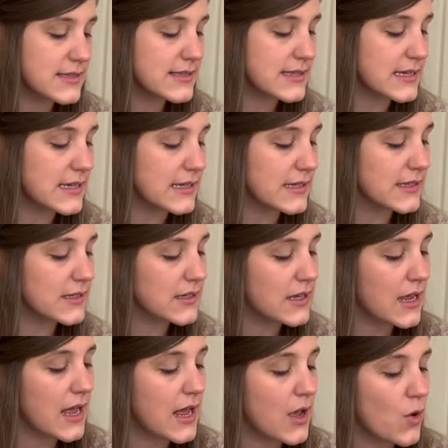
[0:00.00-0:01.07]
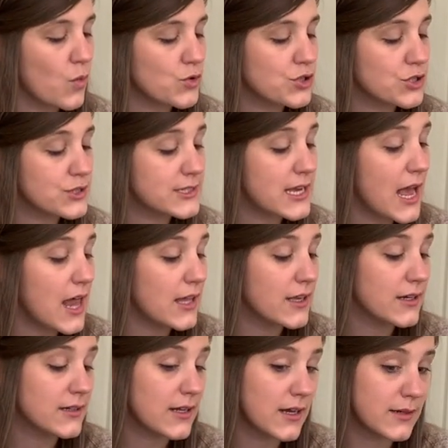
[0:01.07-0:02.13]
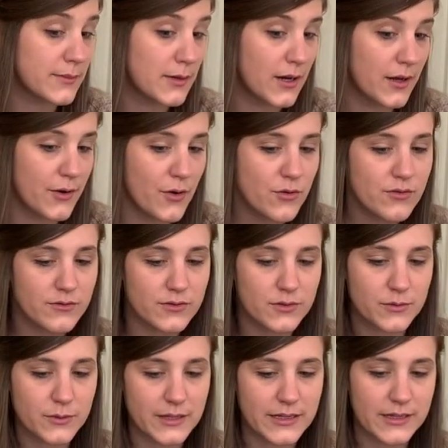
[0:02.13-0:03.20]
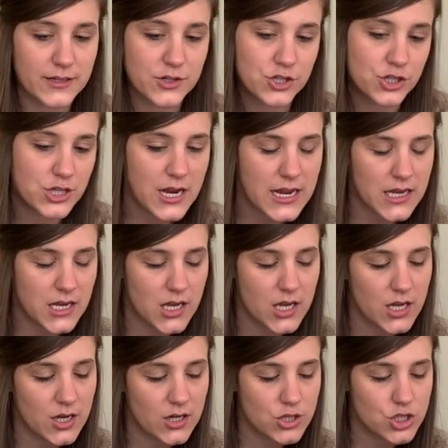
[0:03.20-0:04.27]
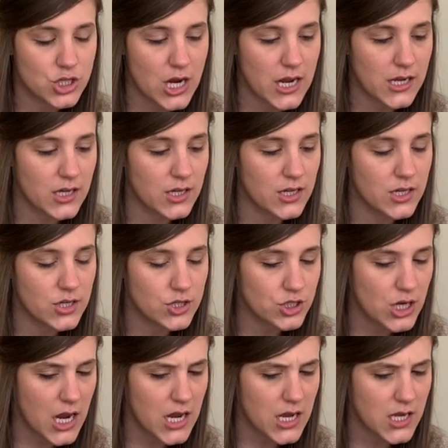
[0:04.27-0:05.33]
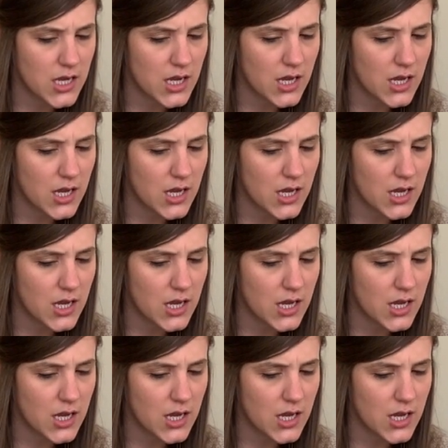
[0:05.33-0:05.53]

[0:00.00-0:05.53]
See, would you tell her, come on over, we can shake, shake, shake.